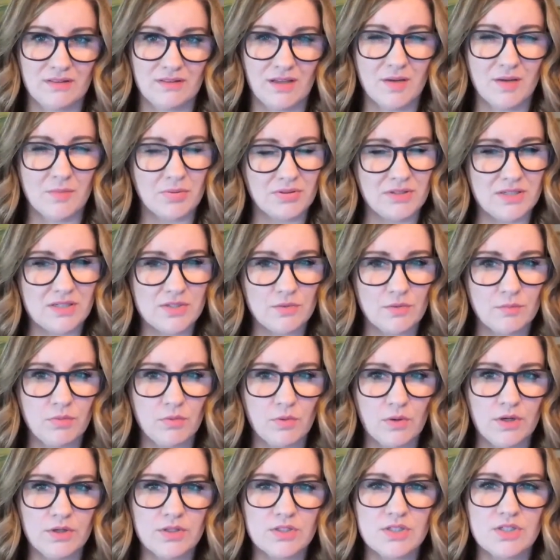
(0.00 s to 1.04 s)
a police
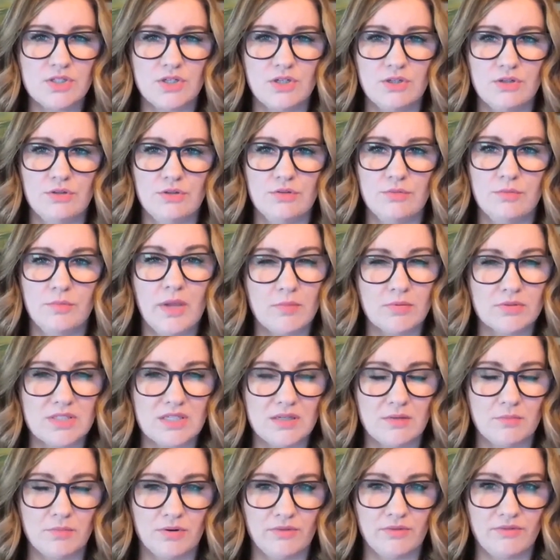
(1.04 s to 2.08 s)
report to be able
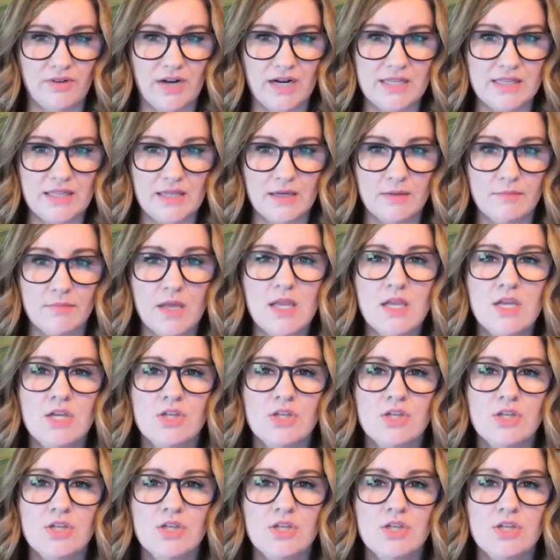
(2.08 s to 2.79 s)
to provide them.